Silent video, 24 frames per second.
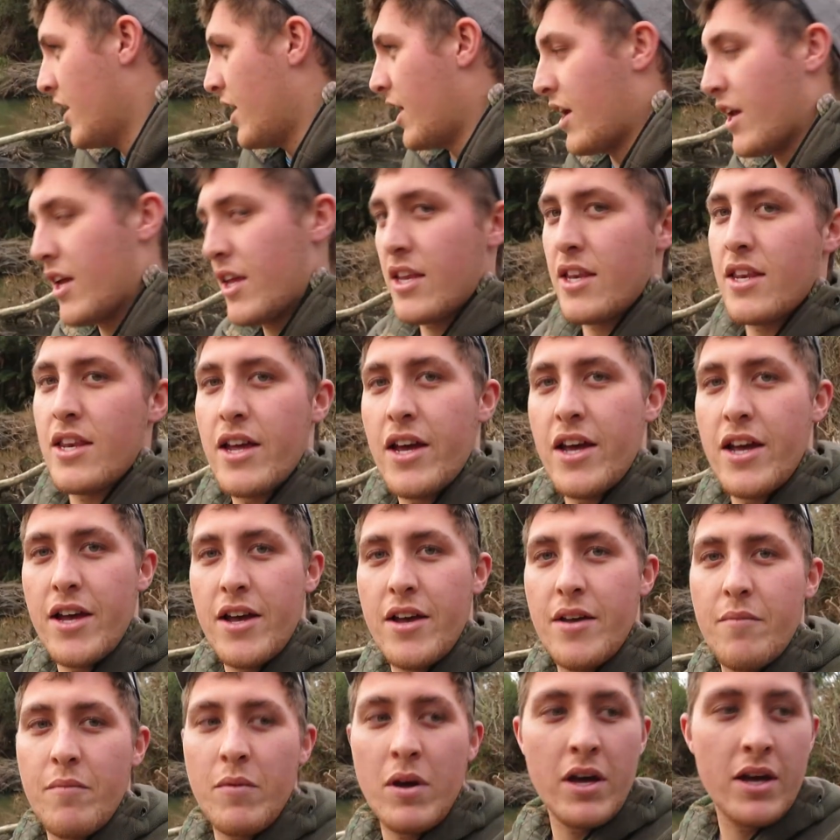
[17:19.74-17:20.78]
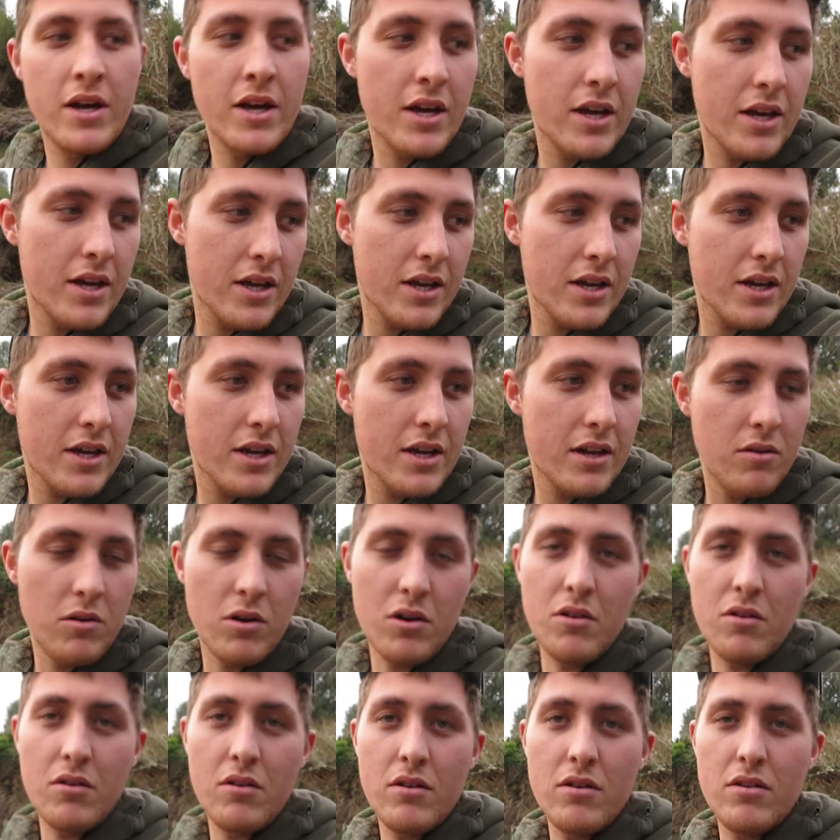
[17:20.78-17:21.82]
And, um,
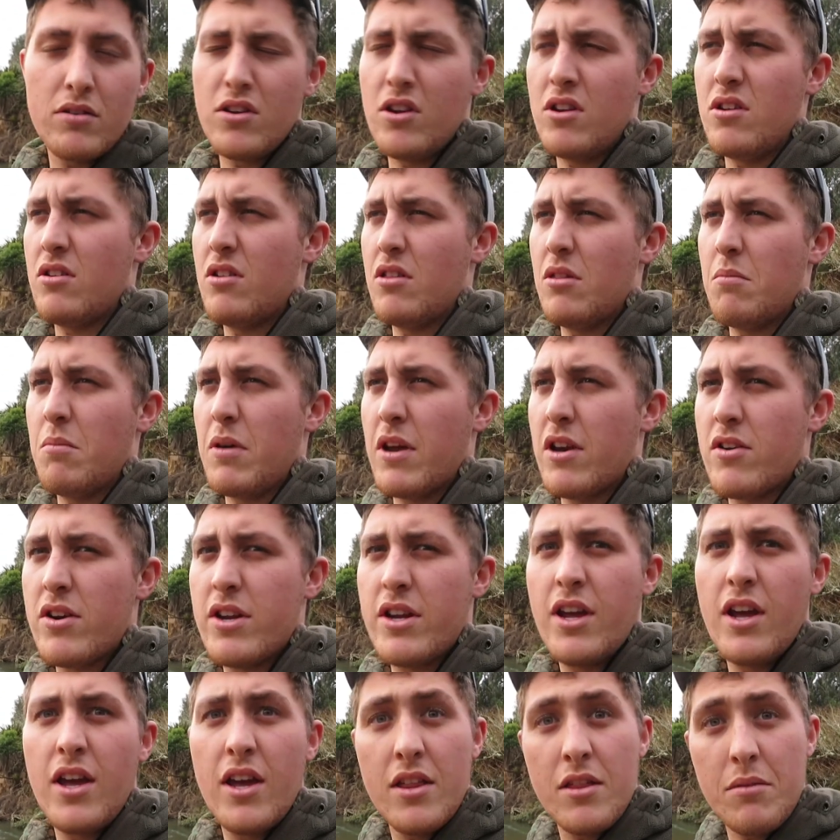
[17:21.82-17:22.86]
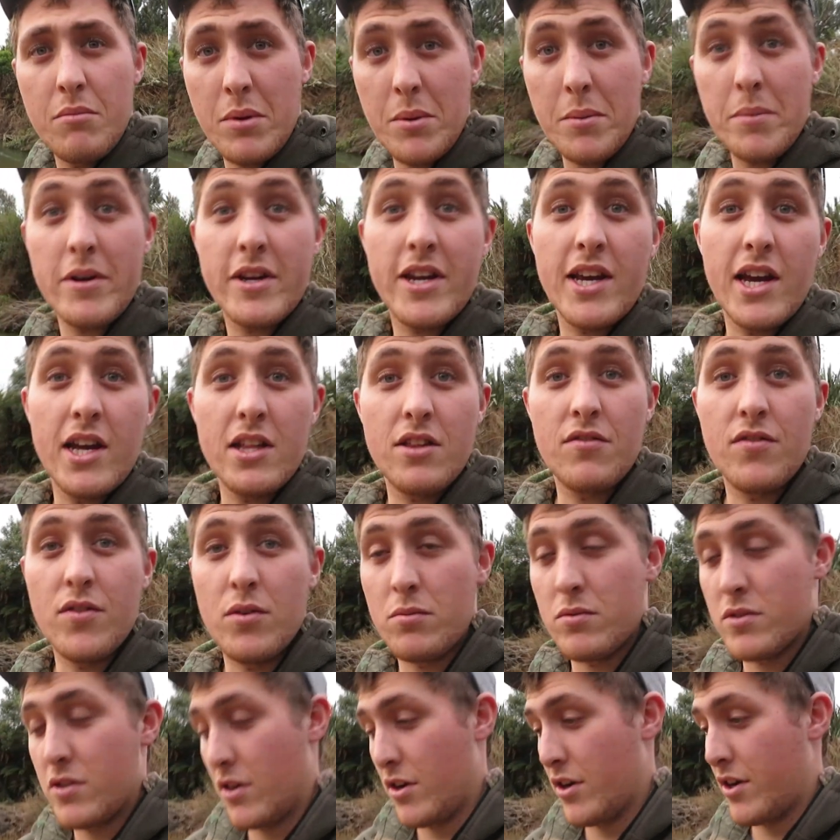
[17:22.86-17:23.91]
well, no, not the battery, the memory card's
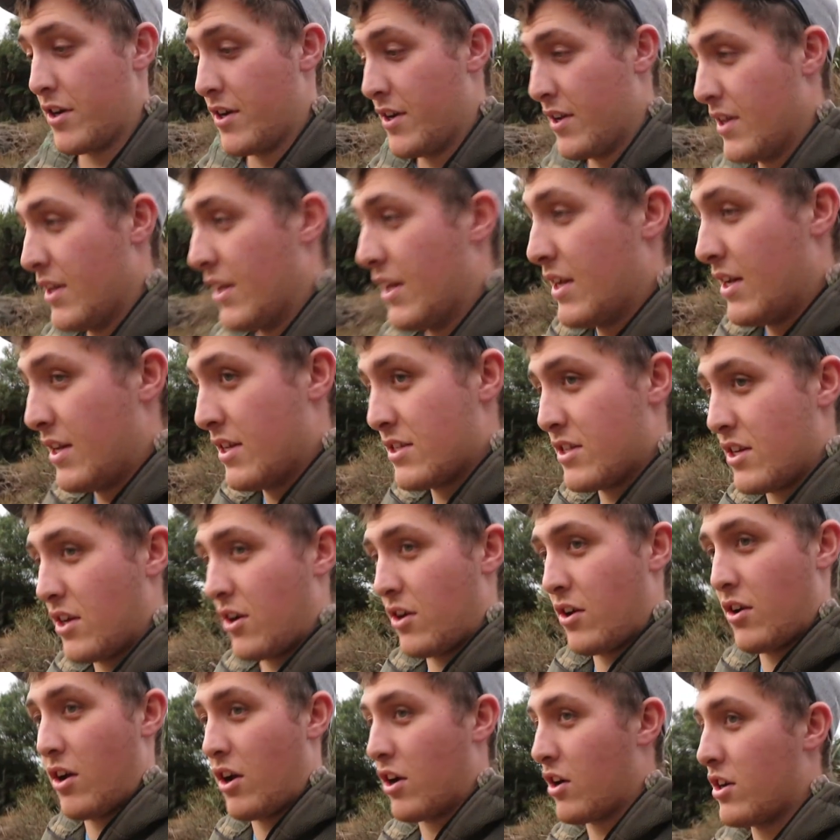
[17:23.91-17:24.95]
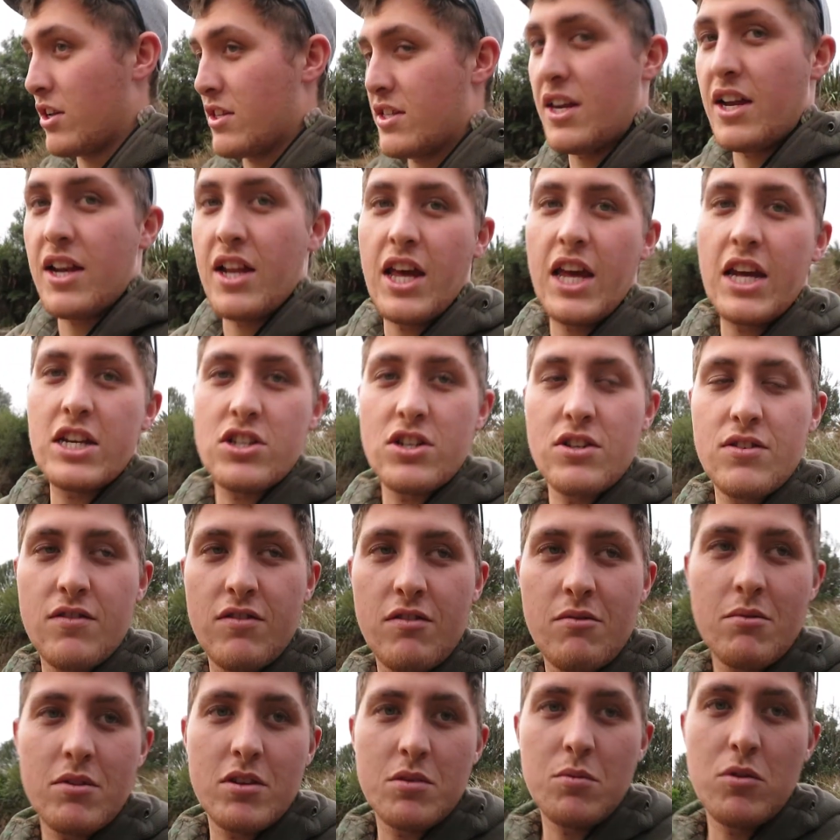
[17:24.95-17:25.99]
full, sorry. So I got a ton of action
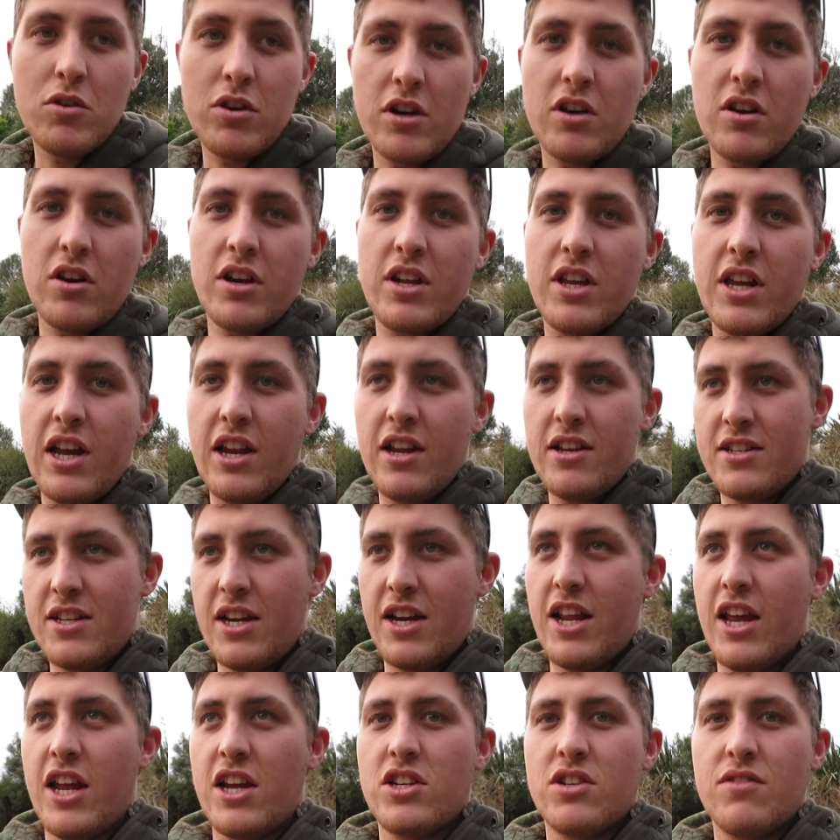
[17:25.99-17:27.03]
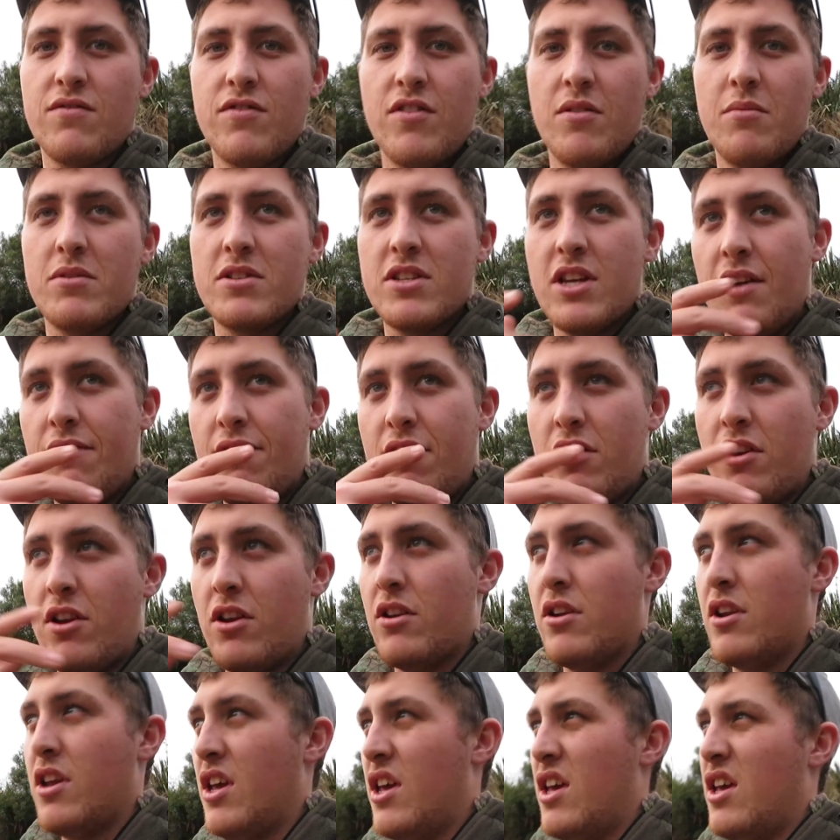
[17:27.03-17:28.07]
from this morning, I got a ton of action from this
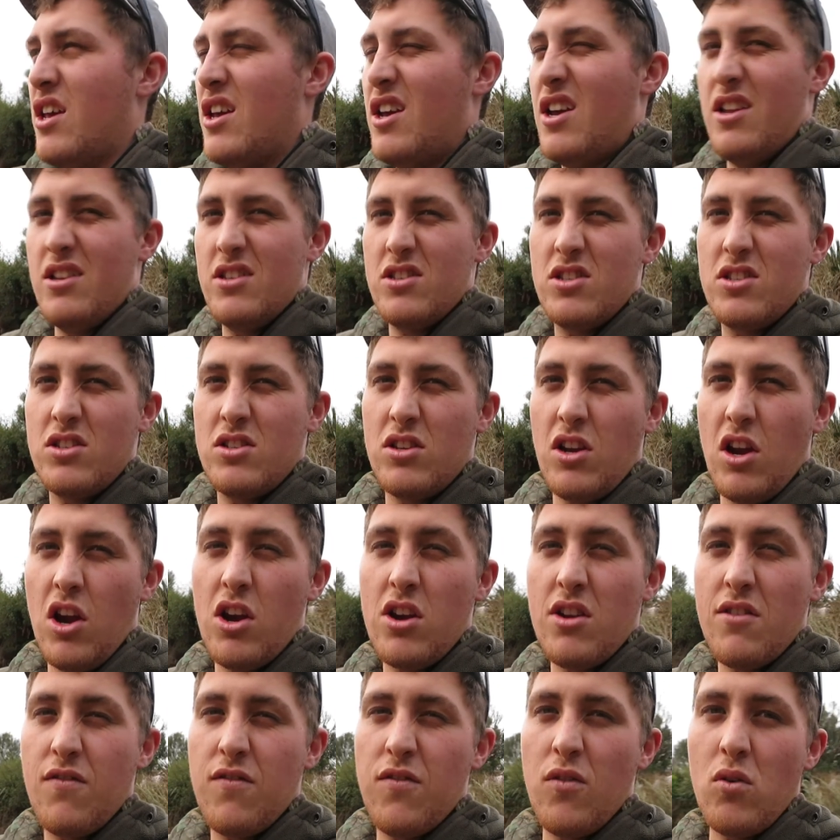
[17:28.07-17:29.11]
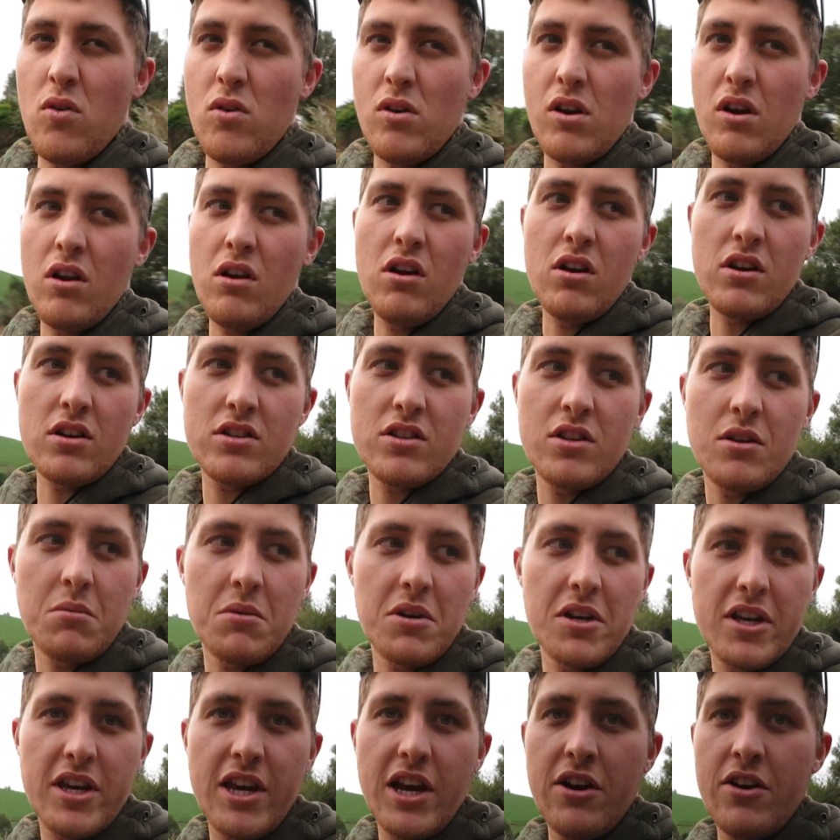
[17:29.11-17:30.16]
afternoon. It's only four o'clock, so I'm
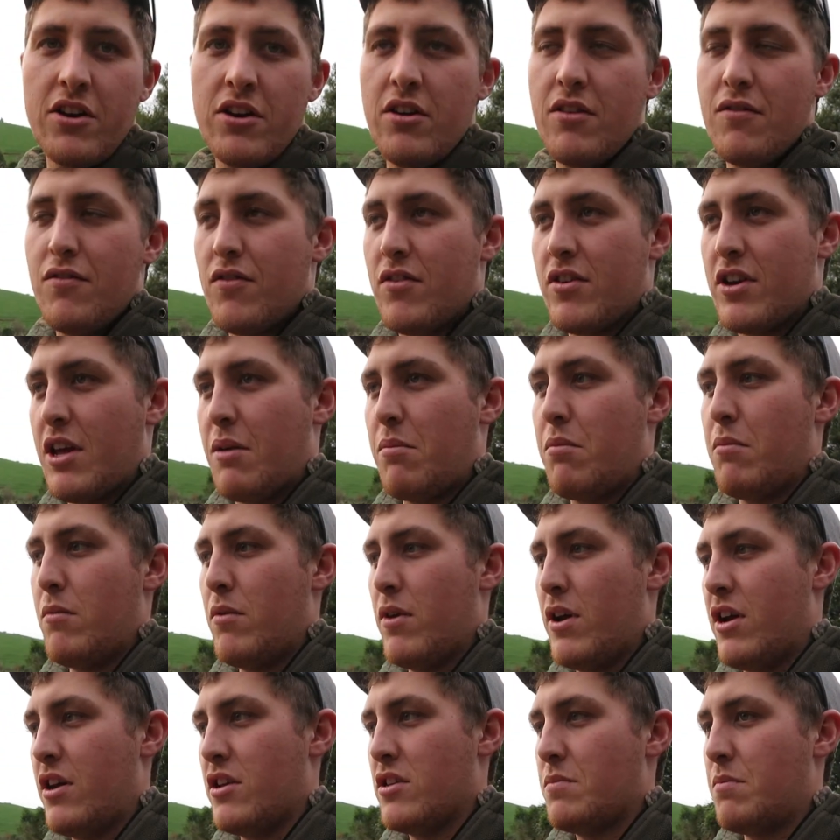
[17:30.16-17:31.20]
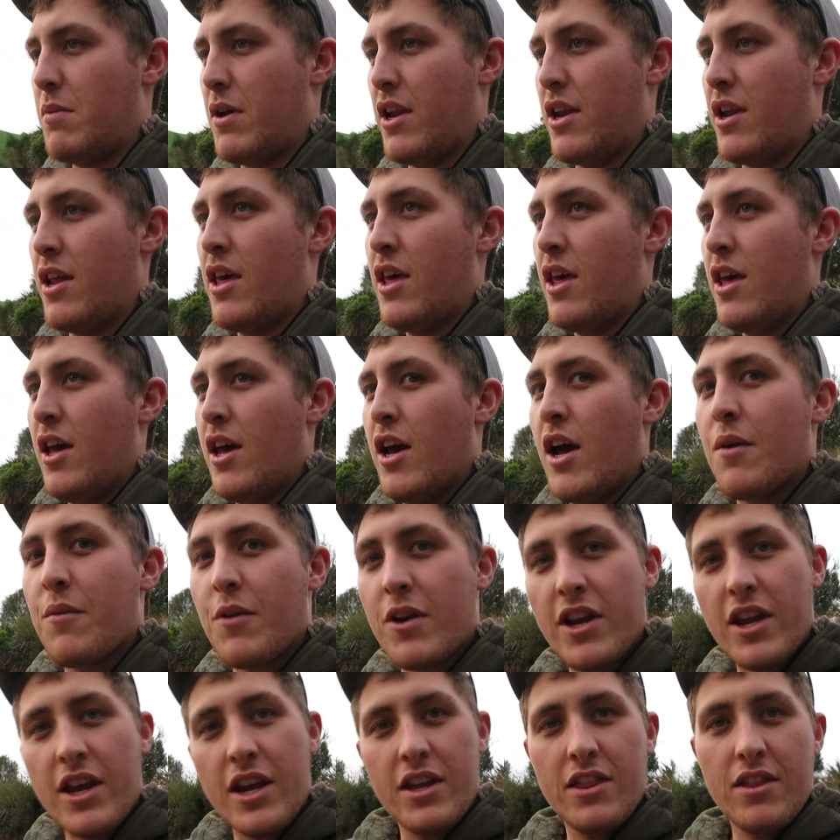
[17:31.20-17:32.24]
gonna carry on for a couple more hours, but I'm
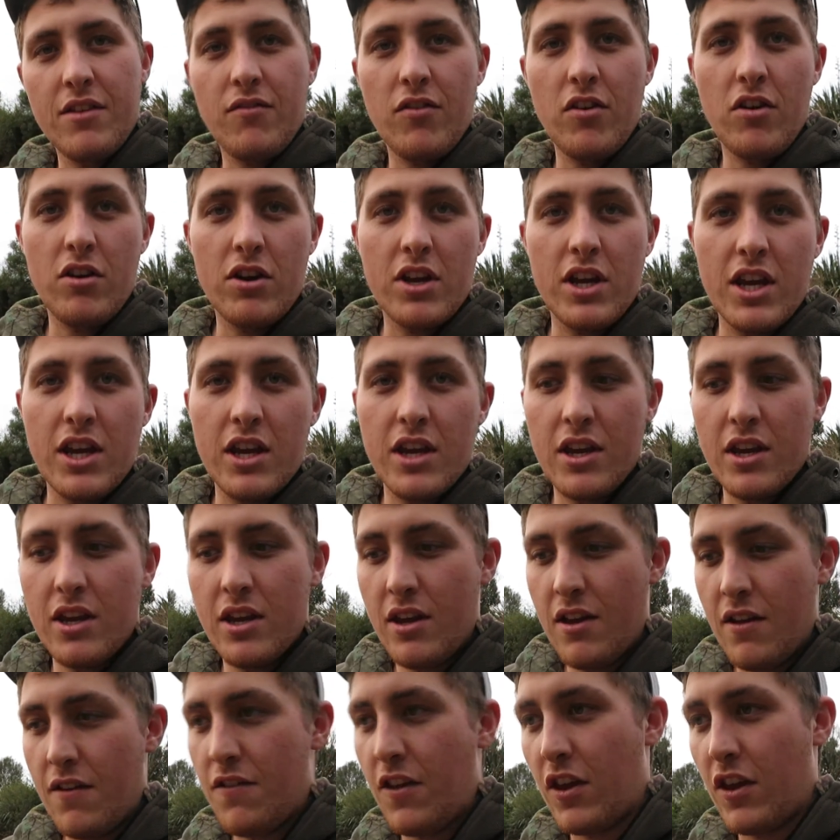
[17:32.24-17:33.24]
gonna end the vlog here.